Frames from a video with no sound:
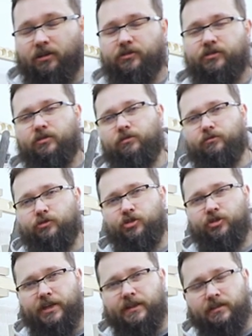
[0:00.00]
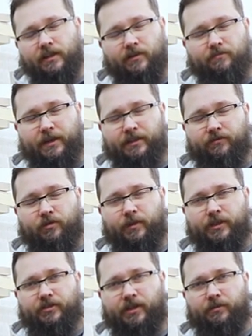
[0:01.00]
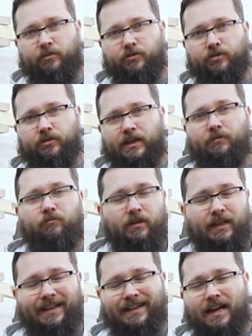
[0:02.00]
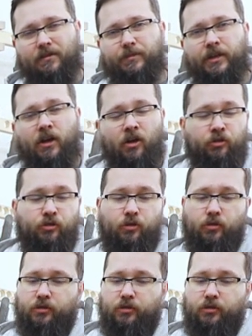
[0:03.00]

nice cold jig that I've made for my table saw that will allow me to